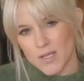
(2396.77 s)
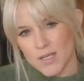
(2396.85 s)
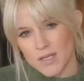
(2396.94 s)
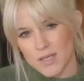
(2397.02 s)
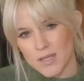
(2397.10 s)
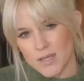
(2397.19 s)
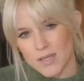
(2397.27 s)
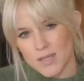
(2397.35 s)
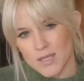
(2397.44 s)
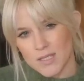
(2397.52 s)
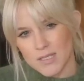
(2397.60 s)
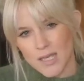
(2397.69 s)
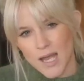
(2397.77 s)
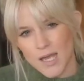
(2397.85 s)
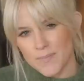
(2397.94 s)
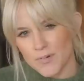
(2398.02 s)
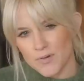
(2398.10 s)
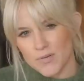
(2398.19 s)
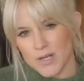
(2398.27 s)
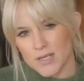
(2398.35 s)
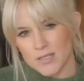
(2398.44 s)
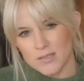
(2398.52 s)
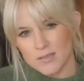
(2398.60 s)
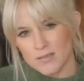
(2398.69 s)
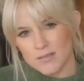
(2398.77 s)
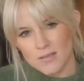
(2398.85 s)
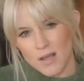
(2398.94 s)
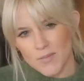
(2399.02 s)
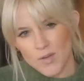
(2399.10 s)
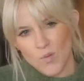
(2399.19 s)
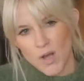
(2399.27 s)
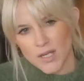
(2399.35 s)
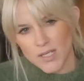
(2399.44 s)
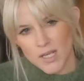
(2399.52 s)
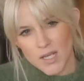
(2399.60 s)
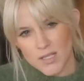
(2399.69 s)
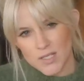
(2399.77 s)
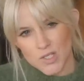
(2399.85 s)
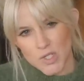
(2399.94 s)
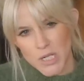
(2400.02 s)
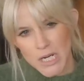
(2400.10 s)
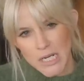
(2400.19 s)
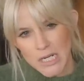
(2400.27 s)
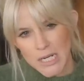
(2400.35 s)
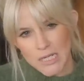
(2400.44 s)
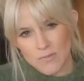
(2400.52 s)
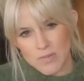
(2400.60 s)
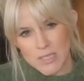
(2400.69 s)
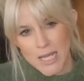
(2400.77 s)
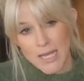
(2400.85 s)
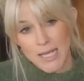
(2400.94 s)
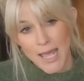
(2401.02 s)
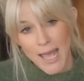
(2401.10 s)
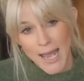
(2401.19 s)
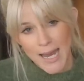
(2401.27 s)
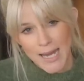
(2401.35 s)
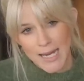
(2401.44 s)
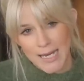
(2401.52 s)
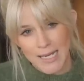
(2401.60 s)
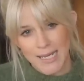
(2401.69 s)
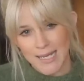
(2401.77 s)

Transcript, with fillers: And this guy, Paris, saw me walking on the street and was like, hey.